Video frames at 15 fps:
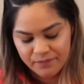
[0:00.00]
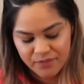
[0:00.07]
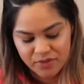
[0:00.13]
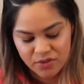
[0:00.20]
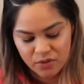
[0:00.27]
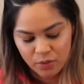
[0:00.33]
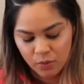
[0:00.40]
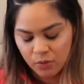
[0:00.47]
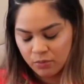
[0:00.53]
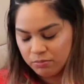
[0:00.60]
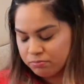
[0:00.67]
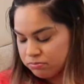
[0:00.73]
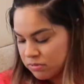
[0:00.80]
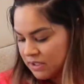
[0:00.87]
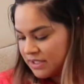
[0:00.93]
So
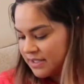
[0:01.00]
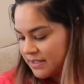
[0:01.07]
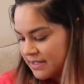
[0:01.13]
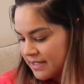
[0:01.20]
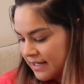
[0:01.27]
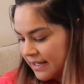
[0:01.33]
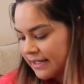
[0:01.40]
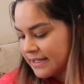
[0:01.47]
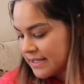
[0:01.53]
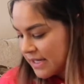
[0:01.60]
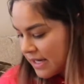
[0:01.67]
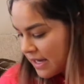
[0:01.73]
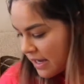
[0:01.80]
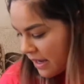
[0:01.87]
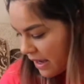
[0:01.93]
this is it.
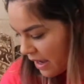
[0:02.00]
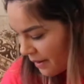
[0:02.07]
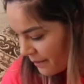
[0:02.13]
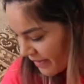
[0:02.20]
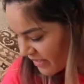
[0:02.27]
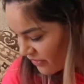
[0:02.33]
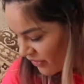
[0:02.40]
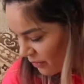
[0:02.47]
It's